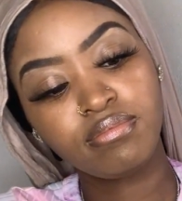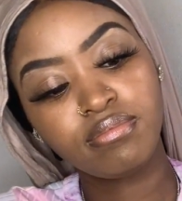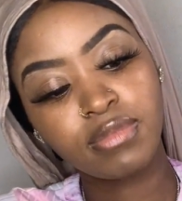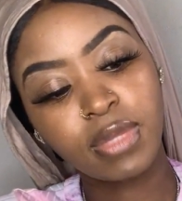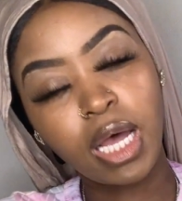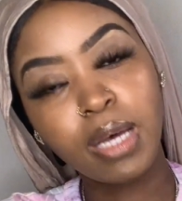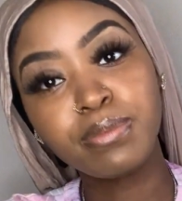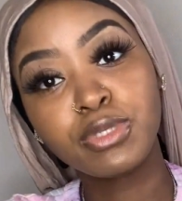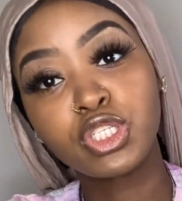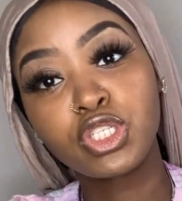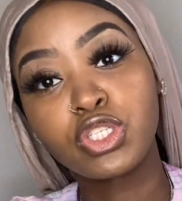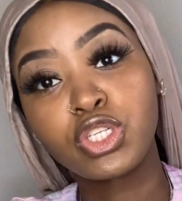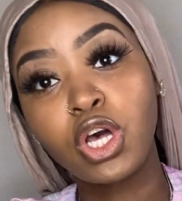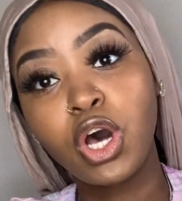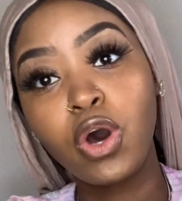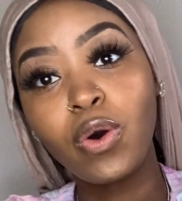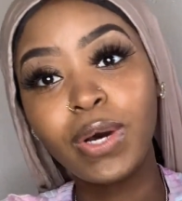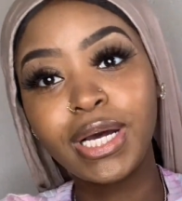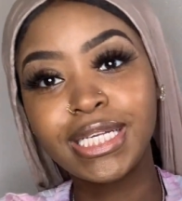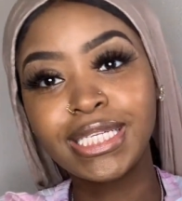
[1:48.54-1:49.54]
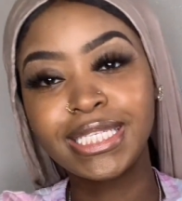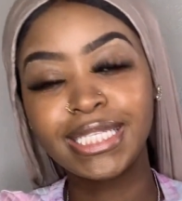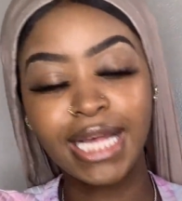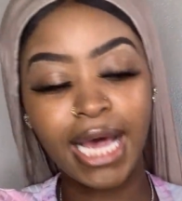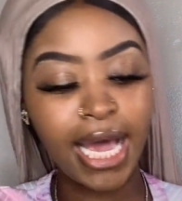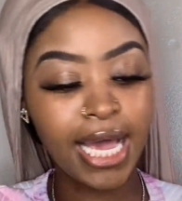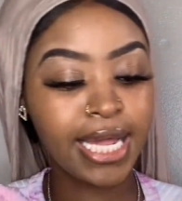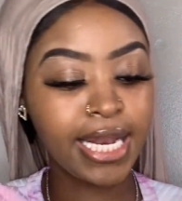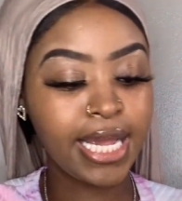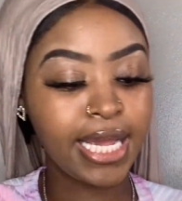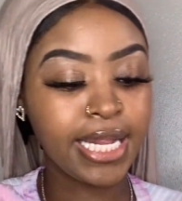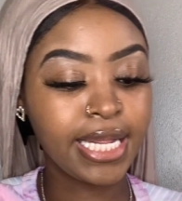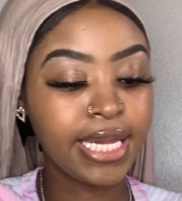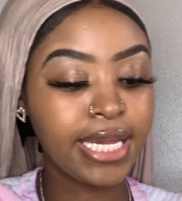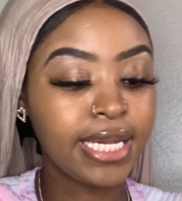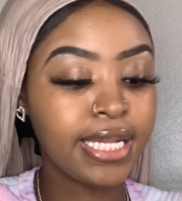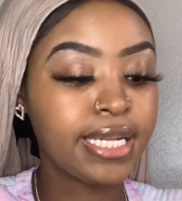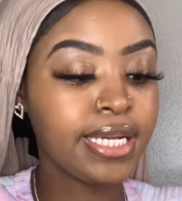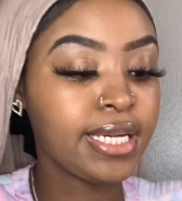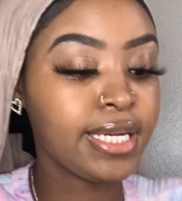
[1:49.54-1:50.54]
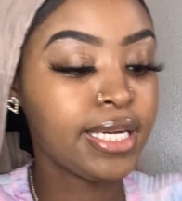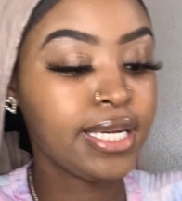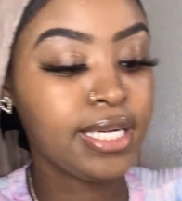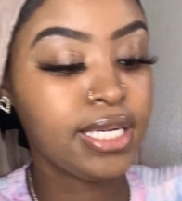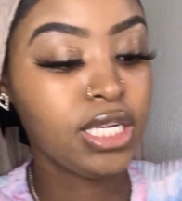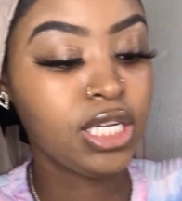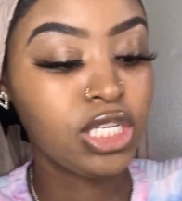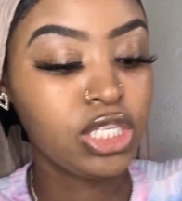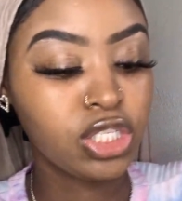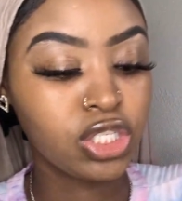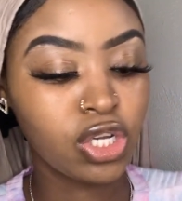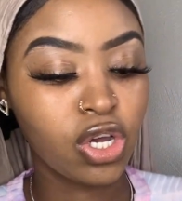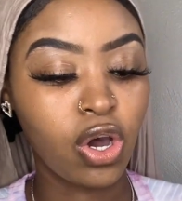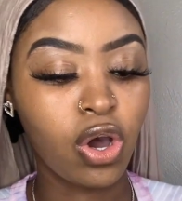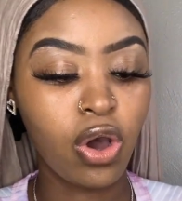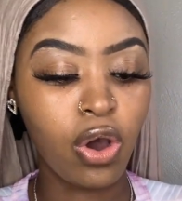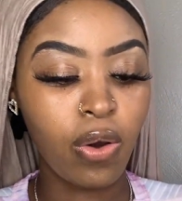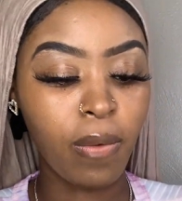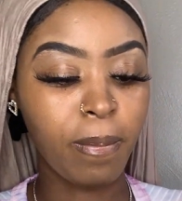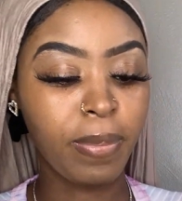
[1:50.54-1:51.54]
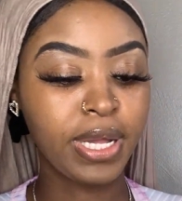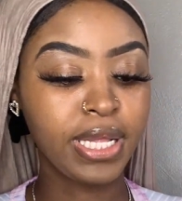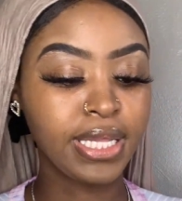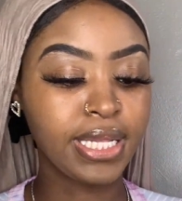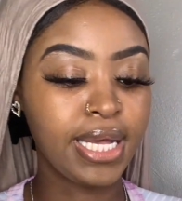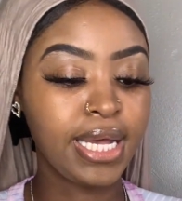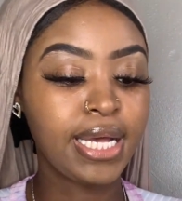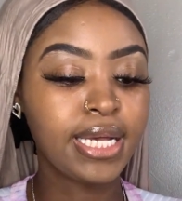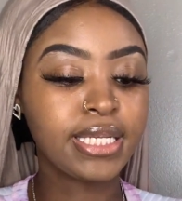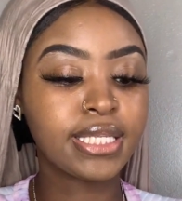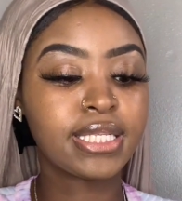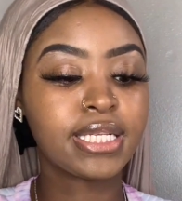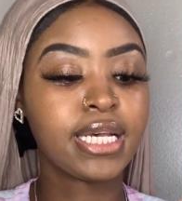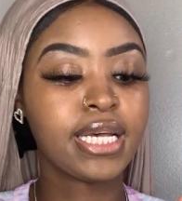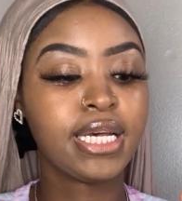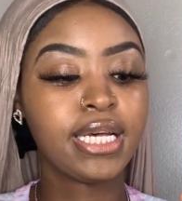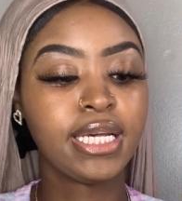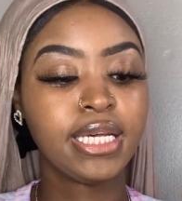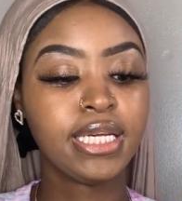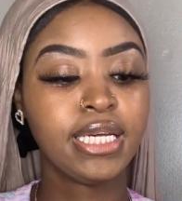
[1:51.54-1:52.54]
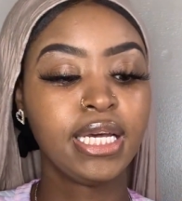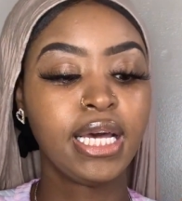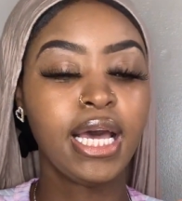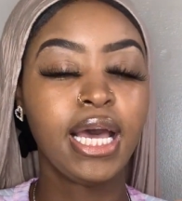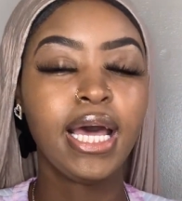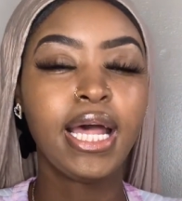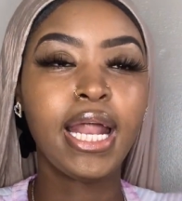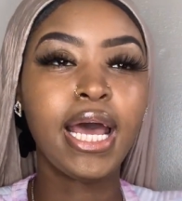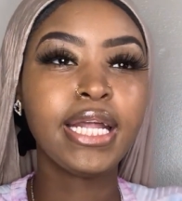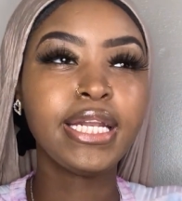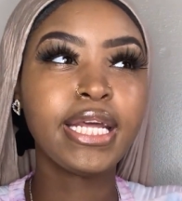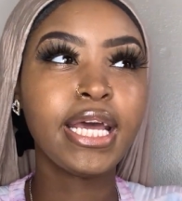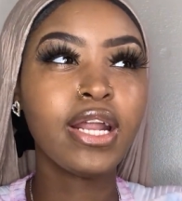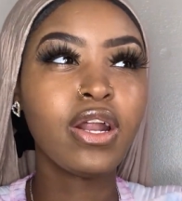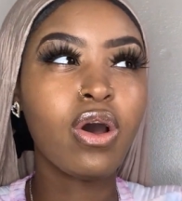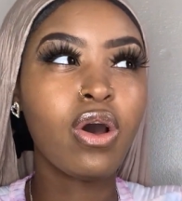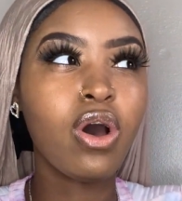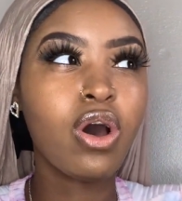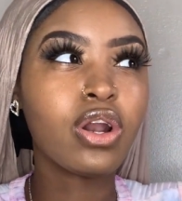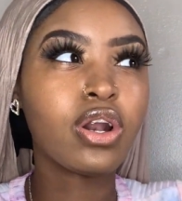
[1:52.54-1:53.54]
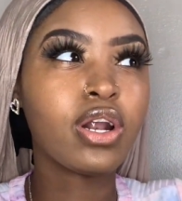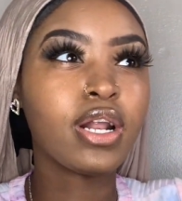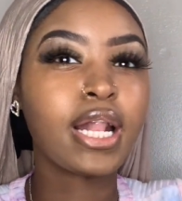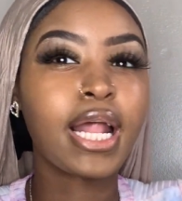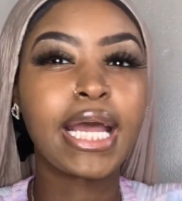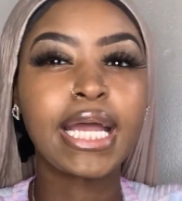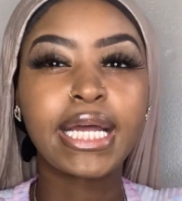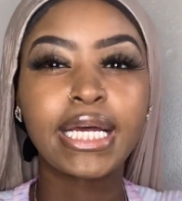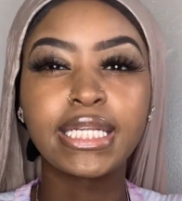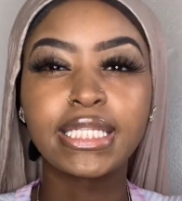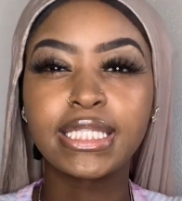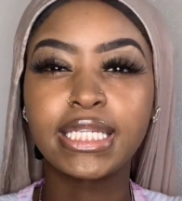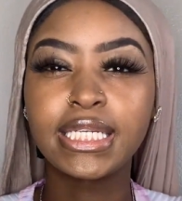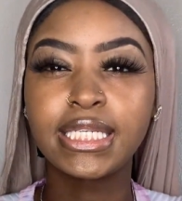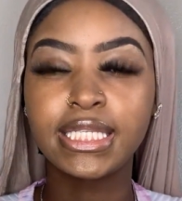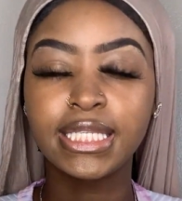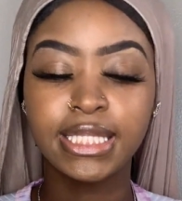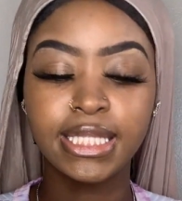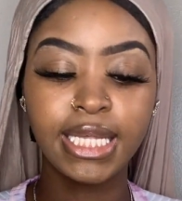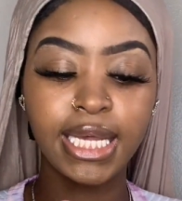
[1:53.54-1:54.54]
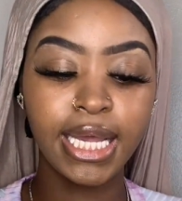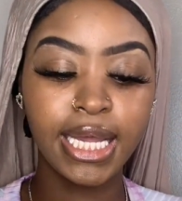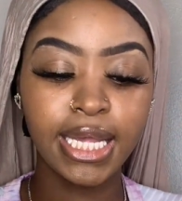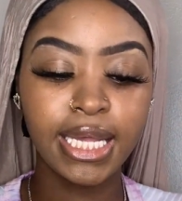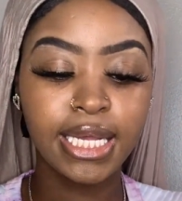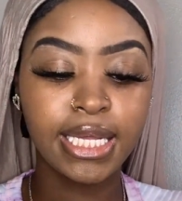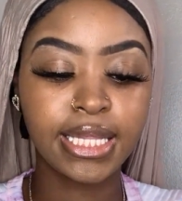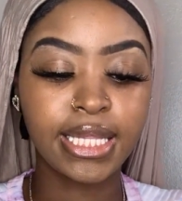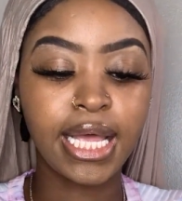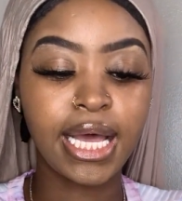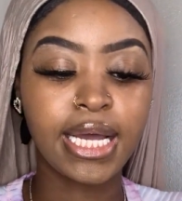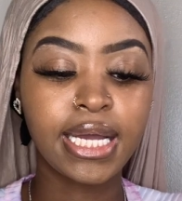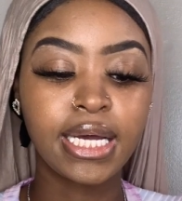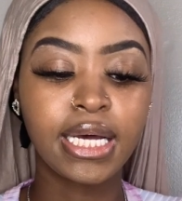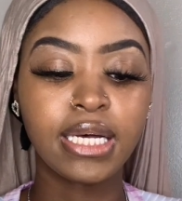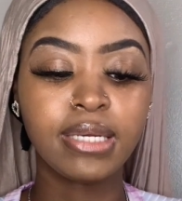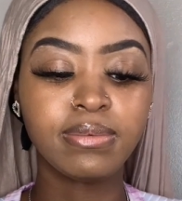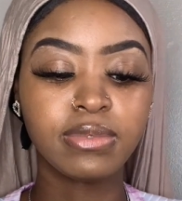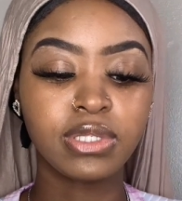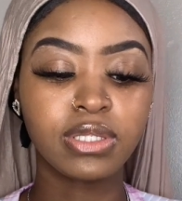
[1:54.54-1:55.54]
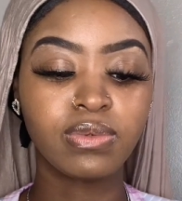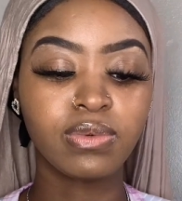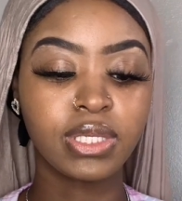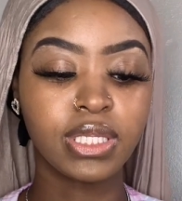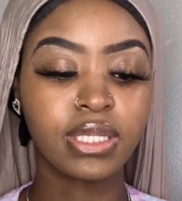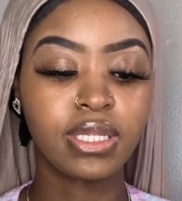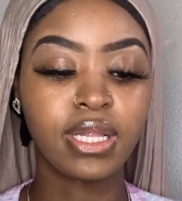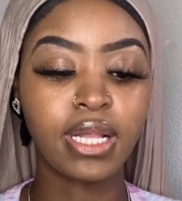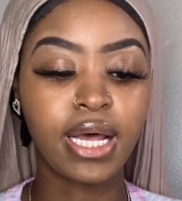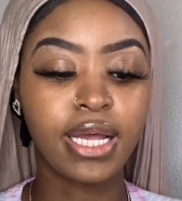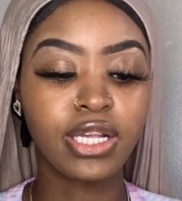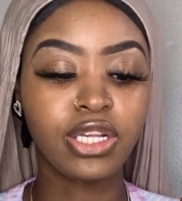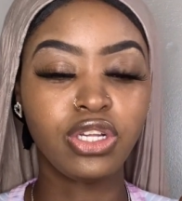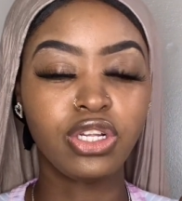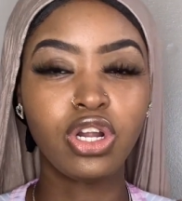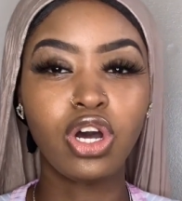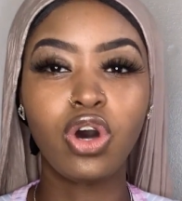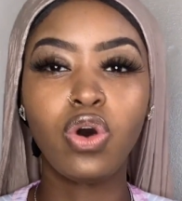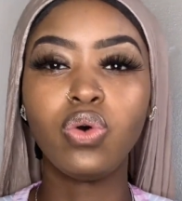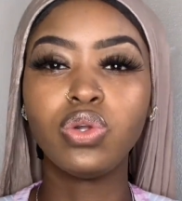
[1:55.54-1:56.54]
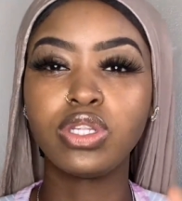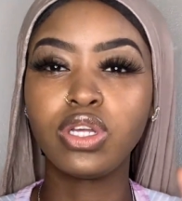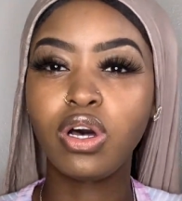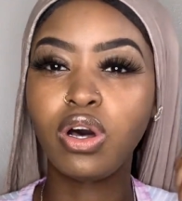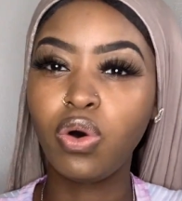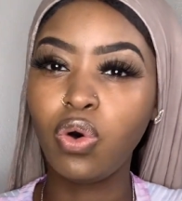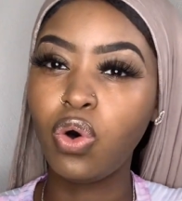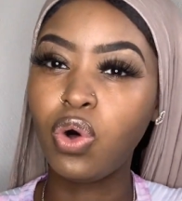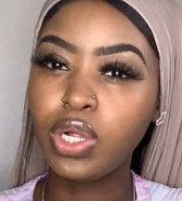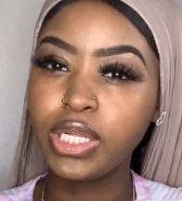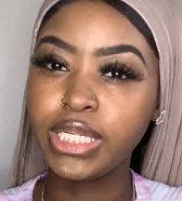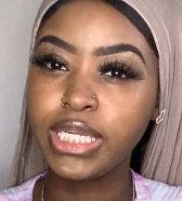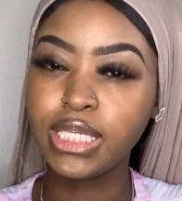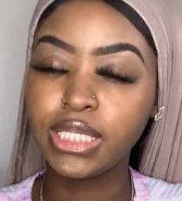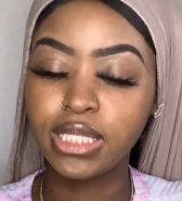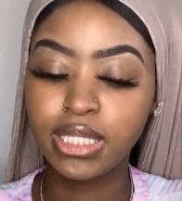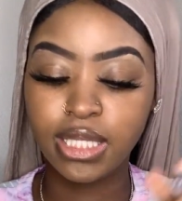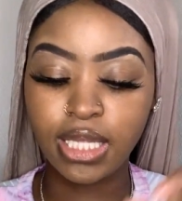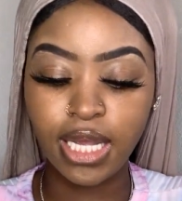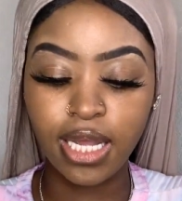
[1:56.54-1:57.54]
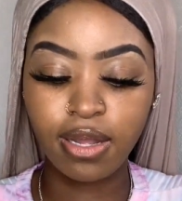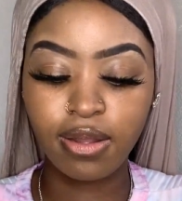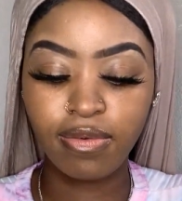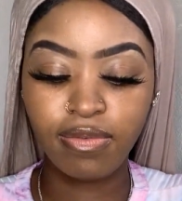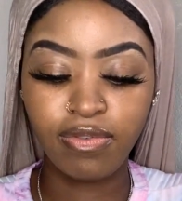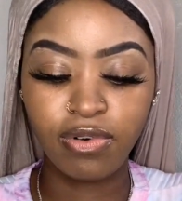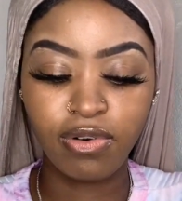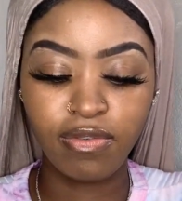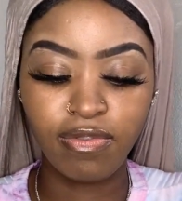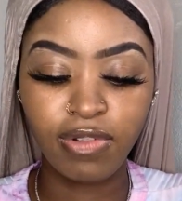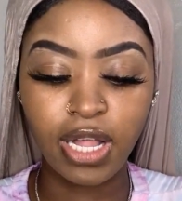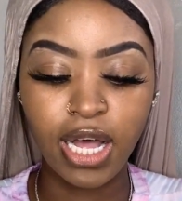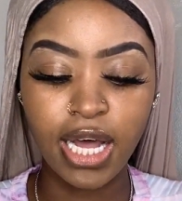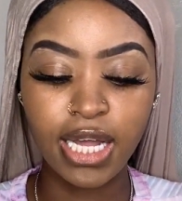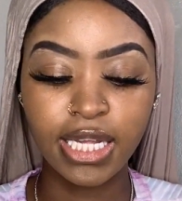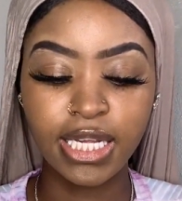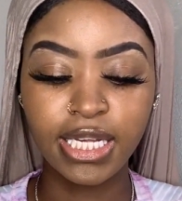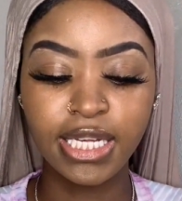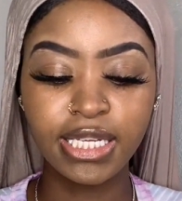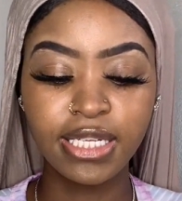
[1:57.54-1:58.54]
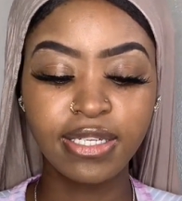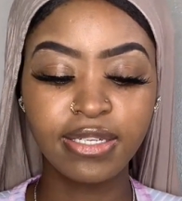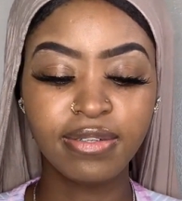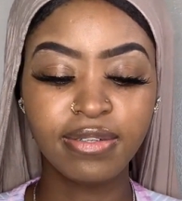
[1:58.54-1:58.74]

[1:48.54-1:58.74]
I'm so excited to open this. And I did order like the stick that comes with, like, you know, the holding stick for vlogging.